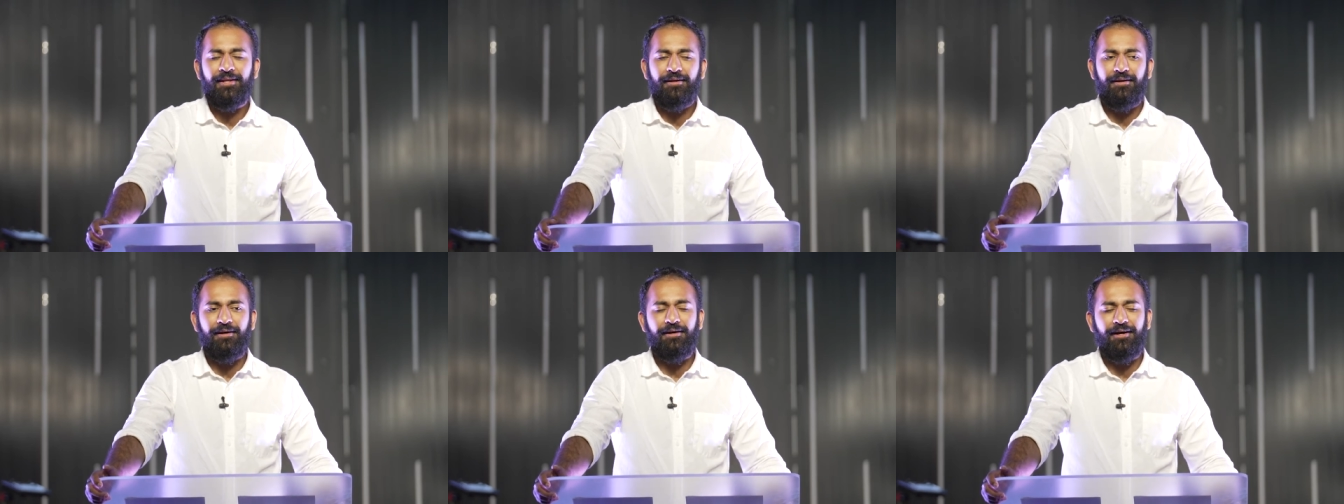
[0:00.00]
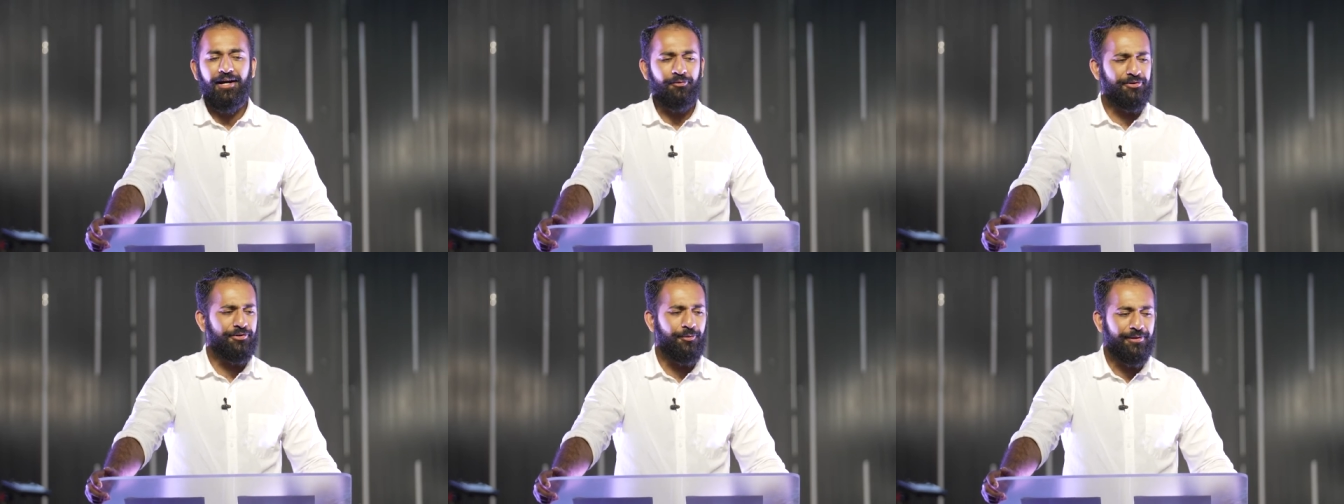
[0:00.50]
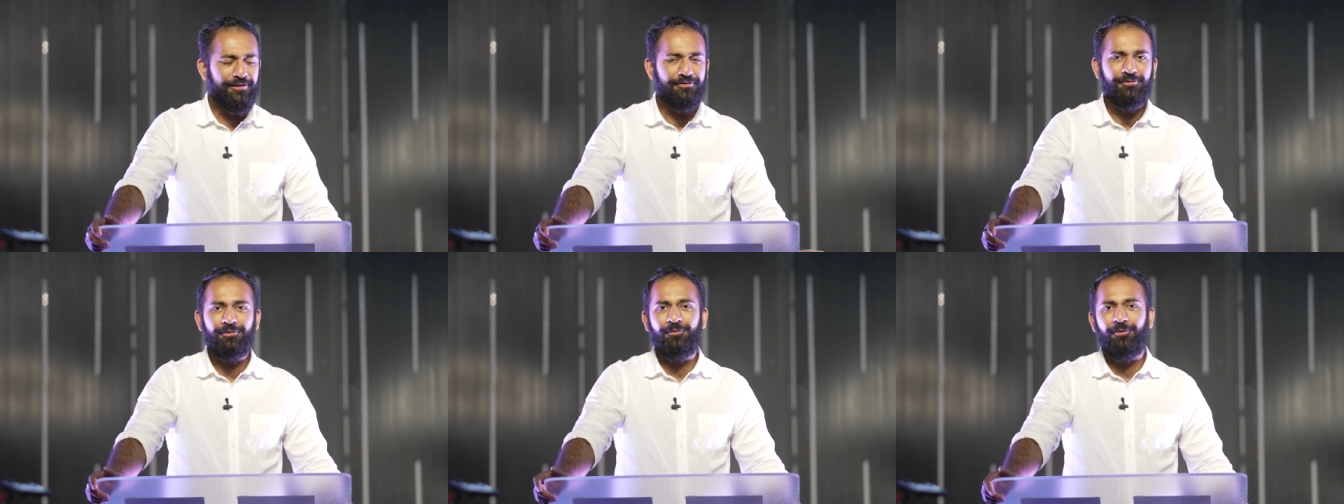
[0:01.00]
Uh, I was going
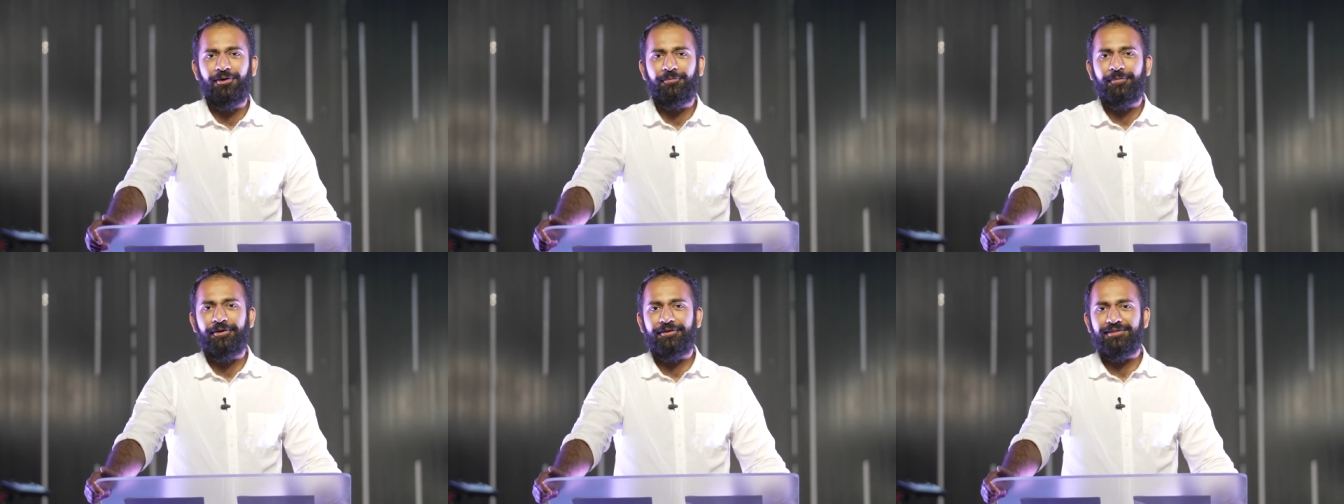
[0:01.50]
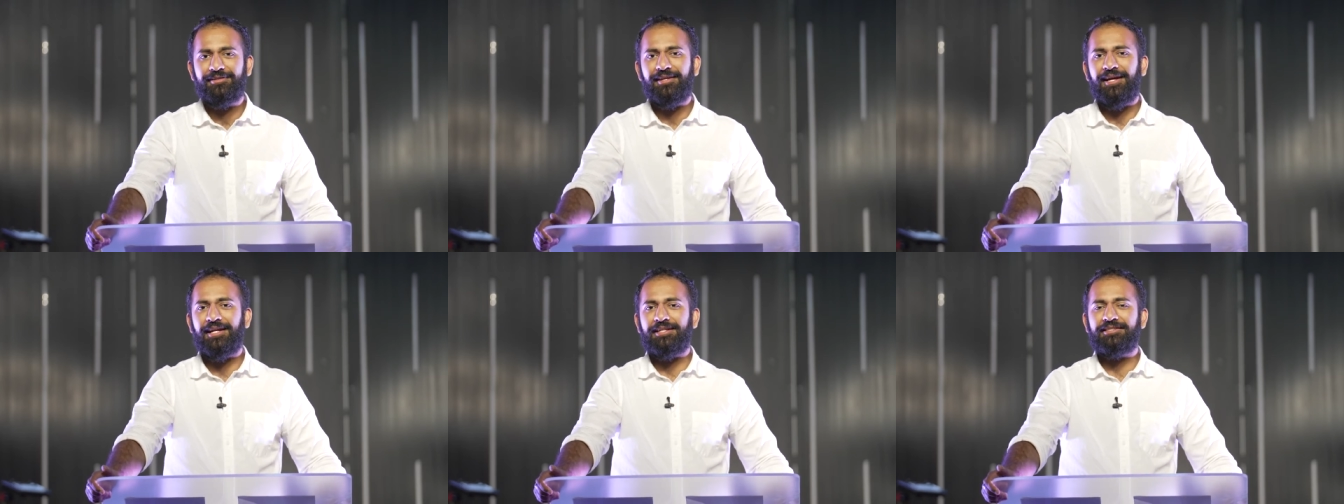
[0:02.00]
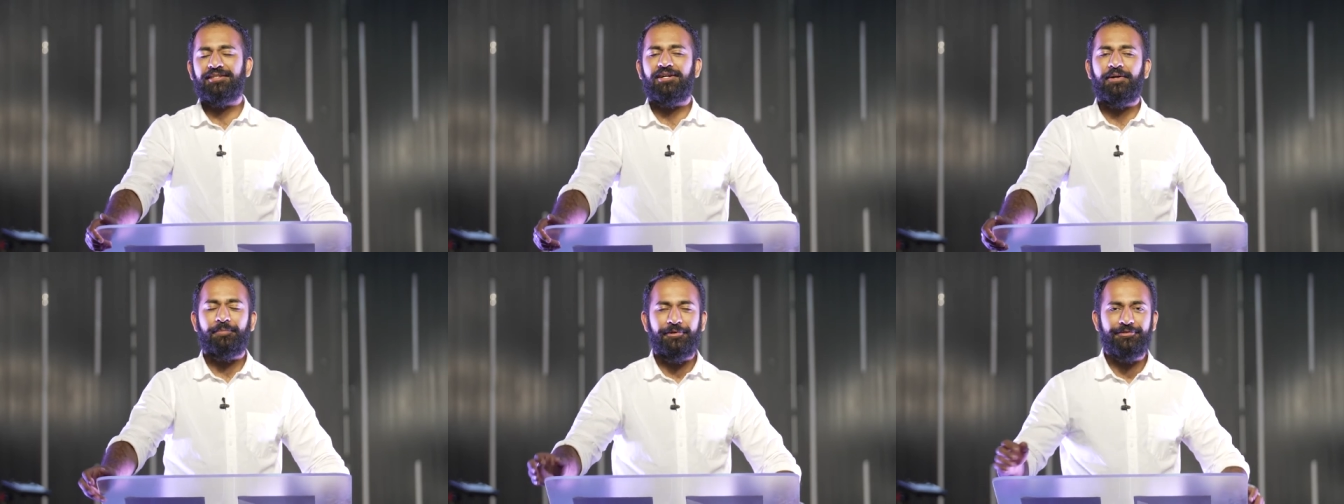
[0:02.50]
into a Walmart and I
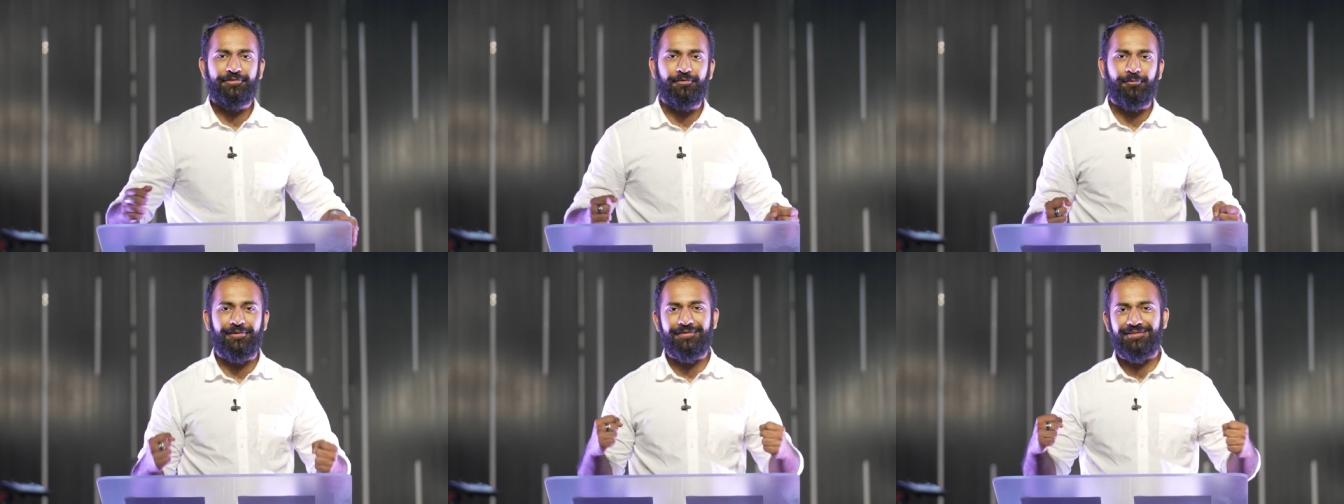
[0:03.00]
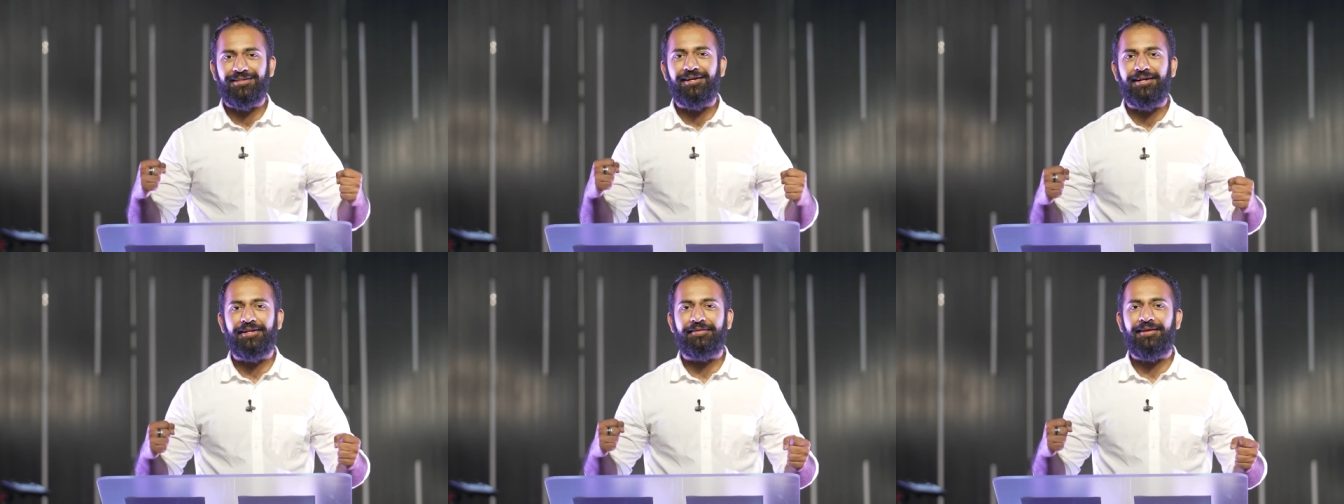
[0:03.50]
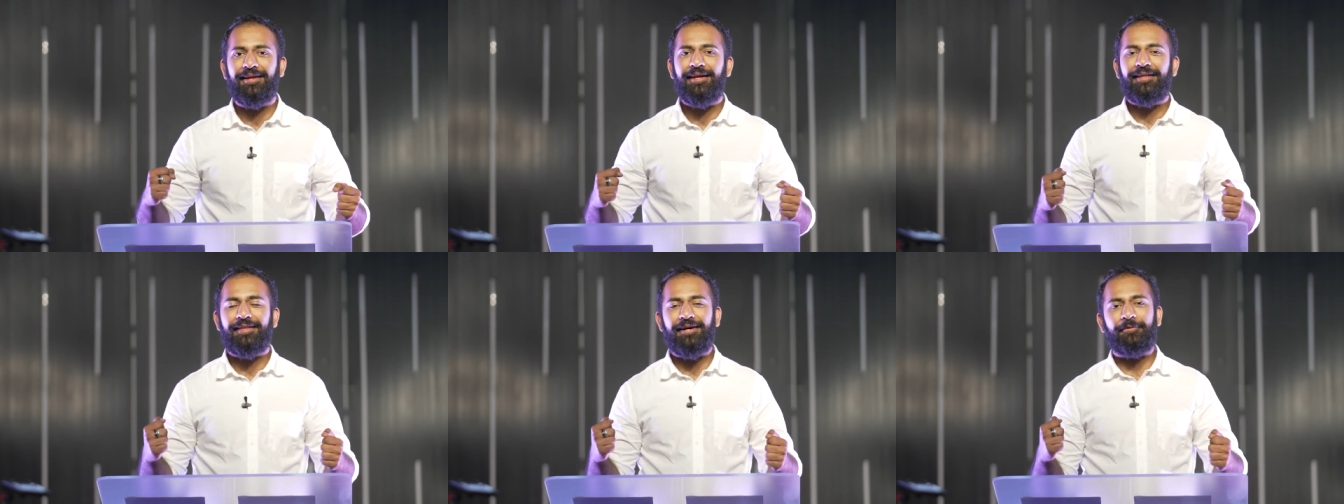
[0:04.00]
saw a person with a sign
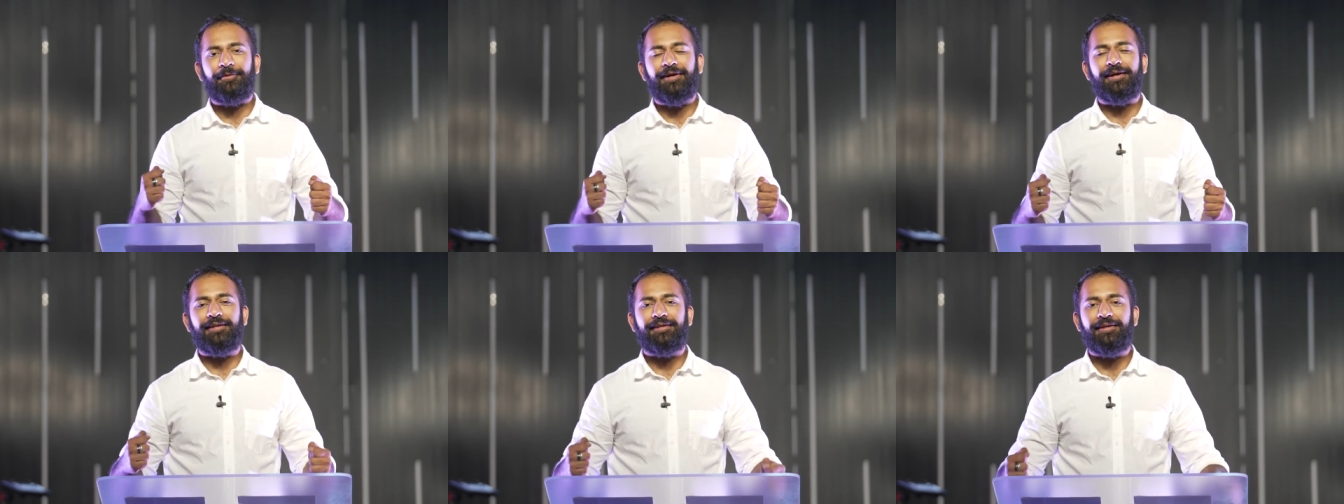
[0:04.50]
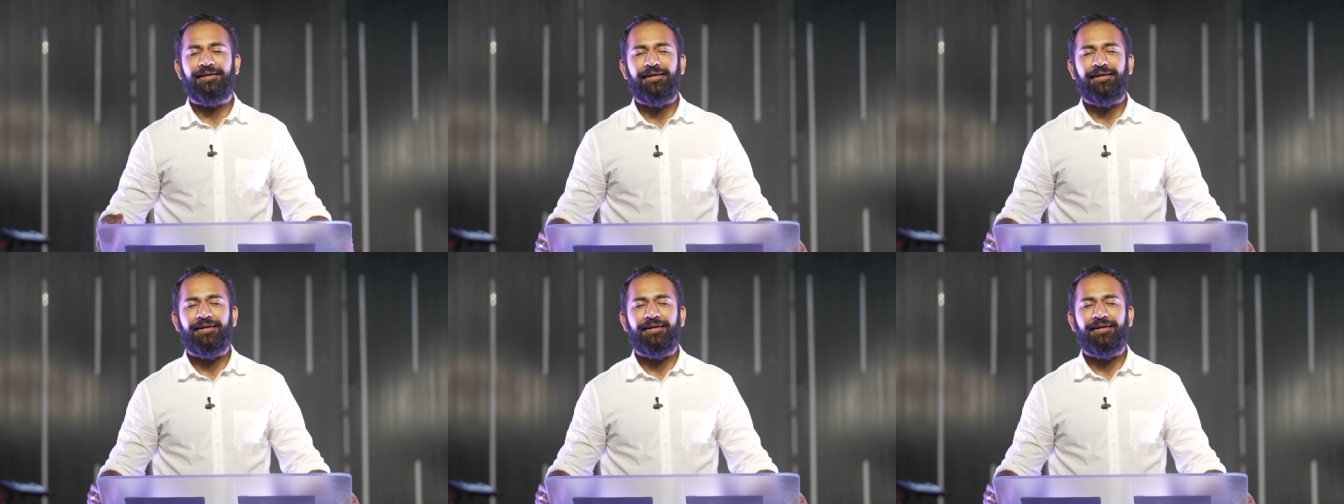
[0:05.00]
that read,